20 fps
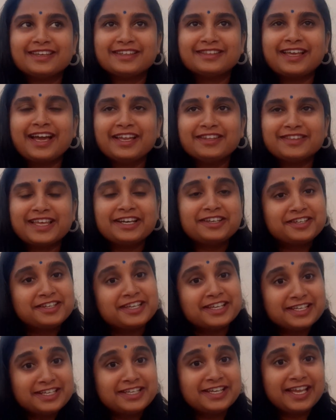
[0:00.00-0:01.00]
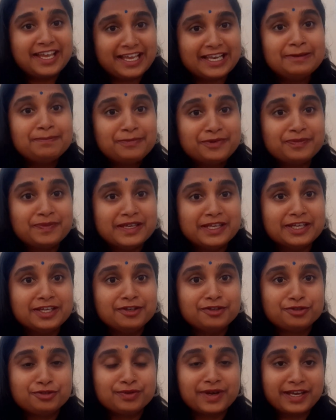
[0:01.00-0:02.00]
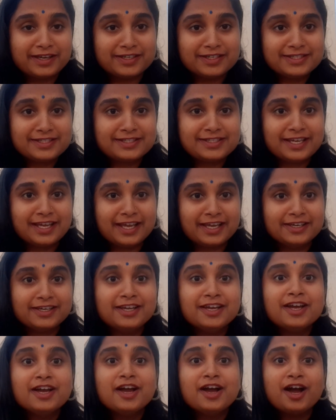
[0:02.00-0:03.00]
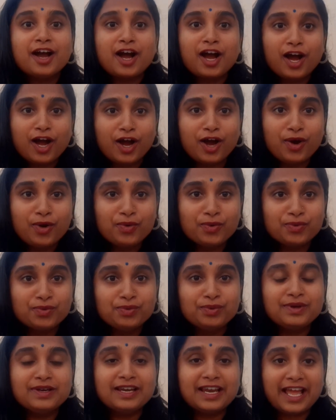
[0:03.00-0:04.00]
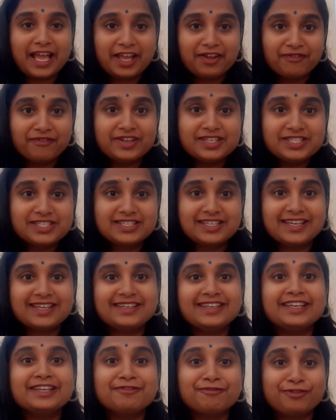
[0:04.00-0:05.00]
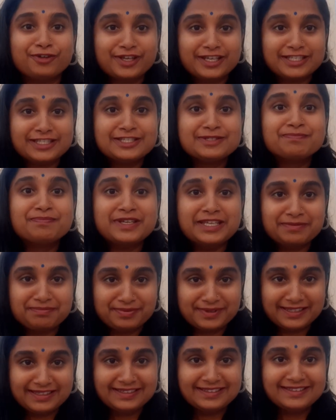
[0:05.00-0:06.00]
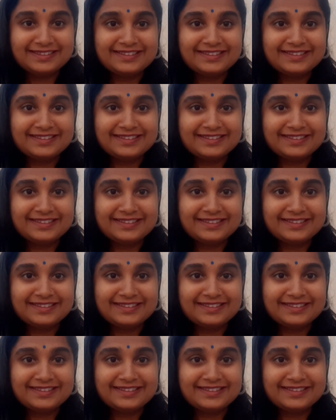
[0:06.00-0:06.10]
that really helped me to understand how language can influence people.